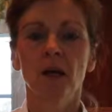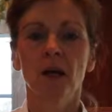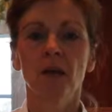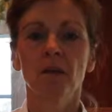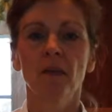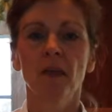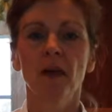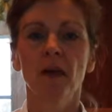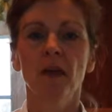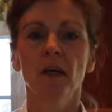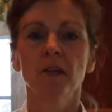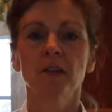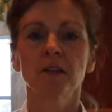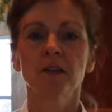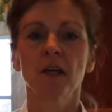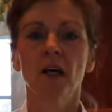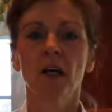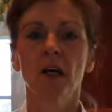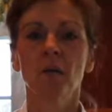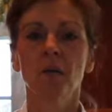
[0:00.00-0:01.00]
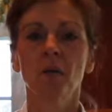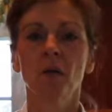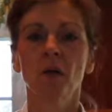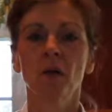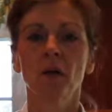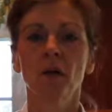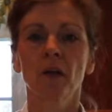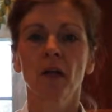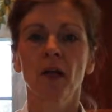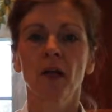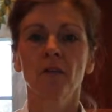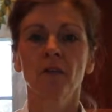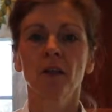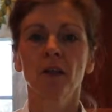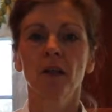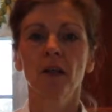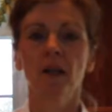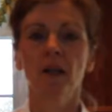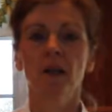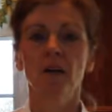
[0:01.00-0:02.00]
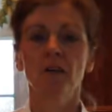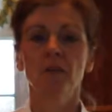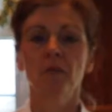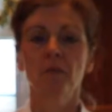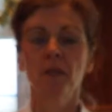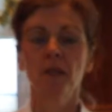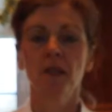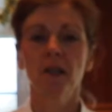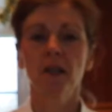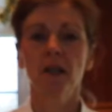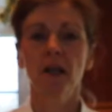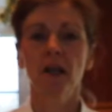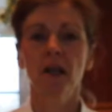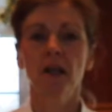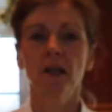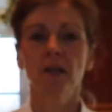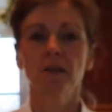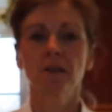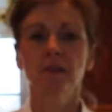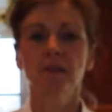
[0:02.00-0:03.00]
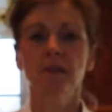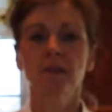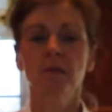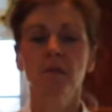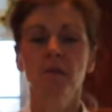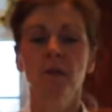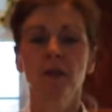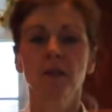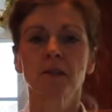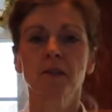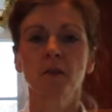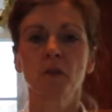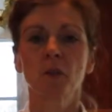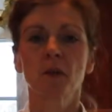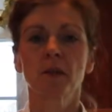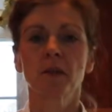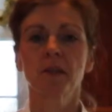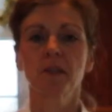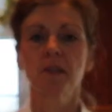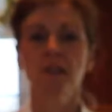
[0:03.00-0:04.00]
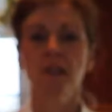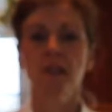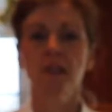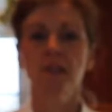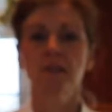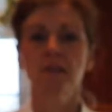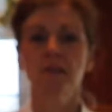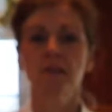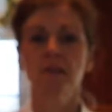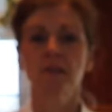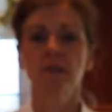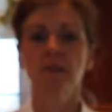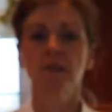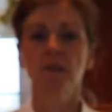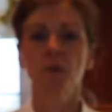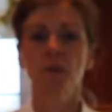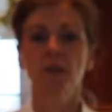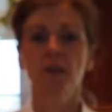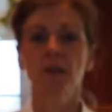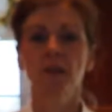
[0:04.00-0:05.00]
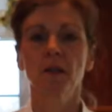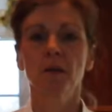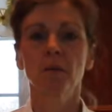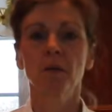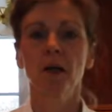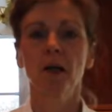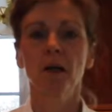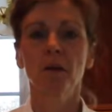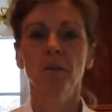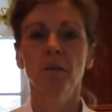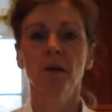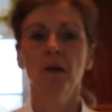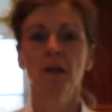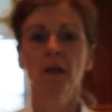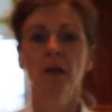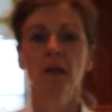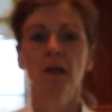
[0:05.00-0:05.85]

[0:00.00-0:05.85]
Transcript: and then on top we're going to have a layer of pecans mixed with dates to sweeten them up.